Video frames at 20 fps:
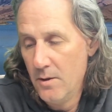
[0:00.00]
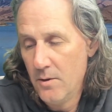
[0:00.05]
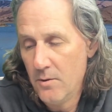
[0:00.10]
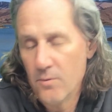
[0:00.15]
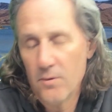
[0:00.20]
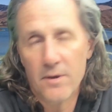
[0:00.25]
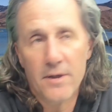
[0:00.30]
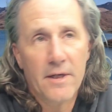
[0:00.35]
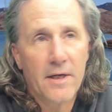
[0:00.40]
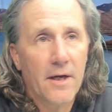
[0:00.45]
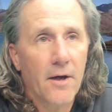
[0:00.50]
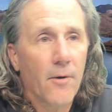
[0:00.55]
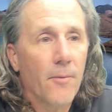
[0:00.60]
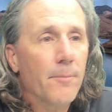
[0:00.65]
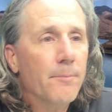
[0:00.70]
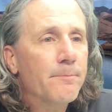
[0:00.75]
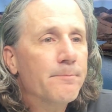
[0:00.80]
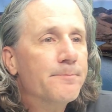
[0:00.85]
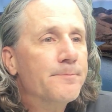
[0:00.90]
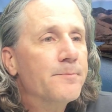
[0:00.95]
Well, there you go.
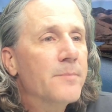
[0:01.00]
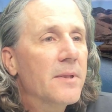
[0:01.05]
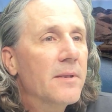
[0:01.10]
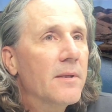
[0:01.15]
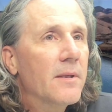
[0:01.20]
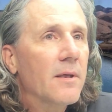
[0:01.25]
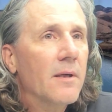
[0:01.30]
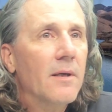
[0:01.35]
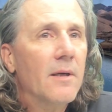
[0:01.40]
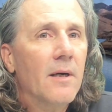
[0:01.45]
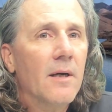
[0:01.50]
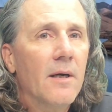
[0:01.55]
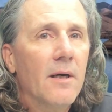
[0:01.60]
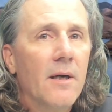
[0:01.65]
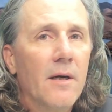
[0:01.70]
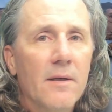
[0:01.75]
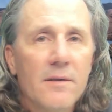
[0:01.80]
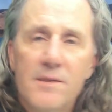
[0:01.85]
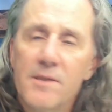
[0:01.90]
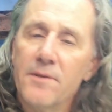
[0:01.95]

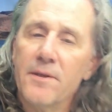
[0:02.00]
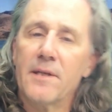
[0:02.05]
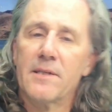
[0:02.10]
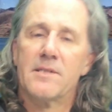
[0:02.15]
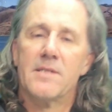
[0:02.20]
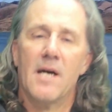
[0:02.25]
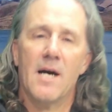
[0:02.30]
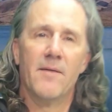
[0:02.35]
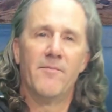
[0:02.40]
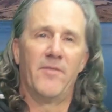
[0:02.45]
Until next time,